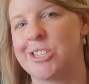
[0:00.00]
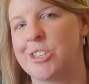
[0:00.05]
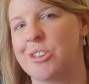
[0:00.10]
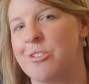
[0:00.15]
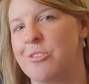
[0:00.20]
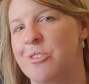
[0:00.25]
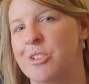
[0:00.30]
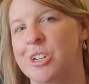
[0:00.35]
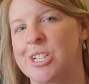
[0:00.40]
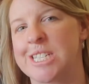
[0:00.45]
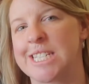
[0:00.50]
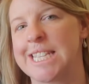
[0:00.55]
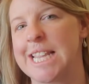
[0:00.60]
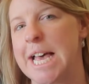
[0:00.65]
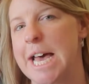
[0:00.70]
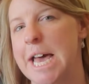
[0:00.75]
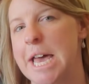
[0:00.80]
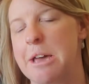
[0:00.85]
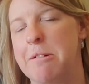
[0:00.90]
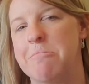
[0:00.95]
So for
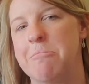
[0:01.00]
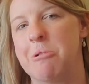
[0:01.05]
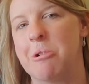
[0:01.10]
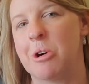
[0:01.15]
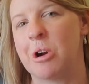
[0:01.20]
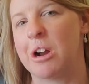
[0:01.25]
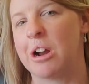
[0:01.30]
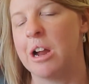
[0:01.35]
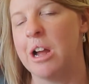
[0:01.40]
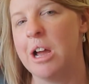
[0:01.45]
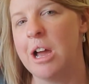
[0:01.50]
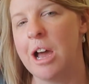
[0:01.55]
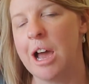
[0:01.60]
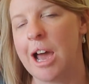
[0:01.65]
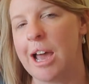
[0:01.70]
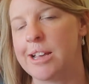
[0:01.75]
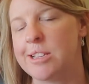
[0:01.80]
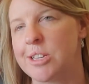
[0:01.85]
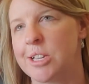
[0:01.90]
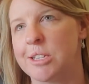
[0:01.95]
slime, or
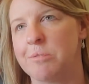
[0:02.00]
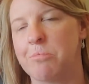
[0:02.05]
I saw